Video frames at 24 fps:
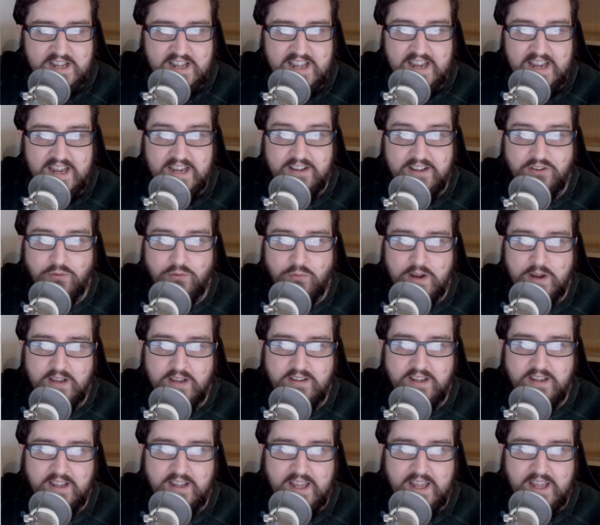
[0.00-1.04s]
It is a
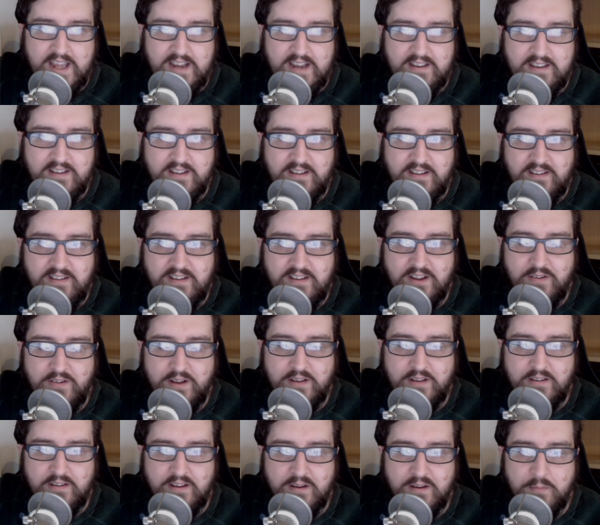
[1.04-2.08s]
resin kit, so
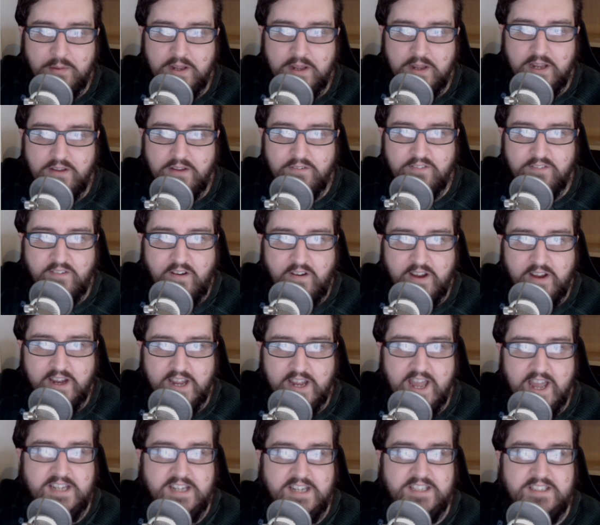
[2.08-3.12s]
it's going to be fine
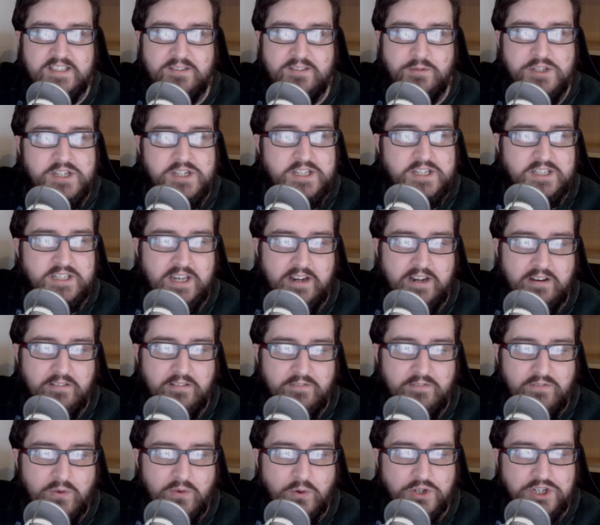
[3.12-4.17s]
cast, which is a little
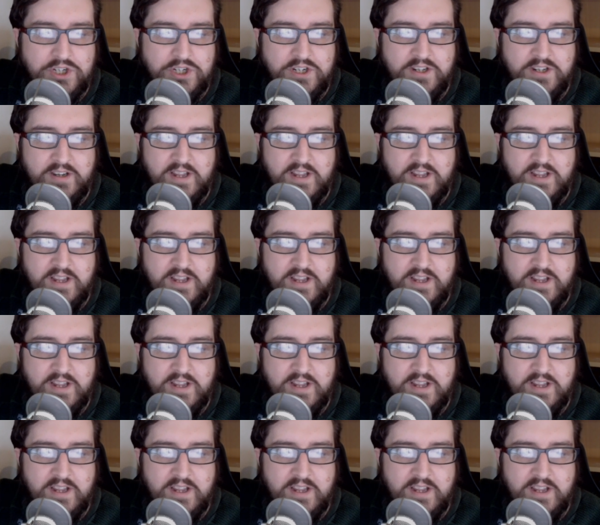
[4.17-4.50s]
unfortunate.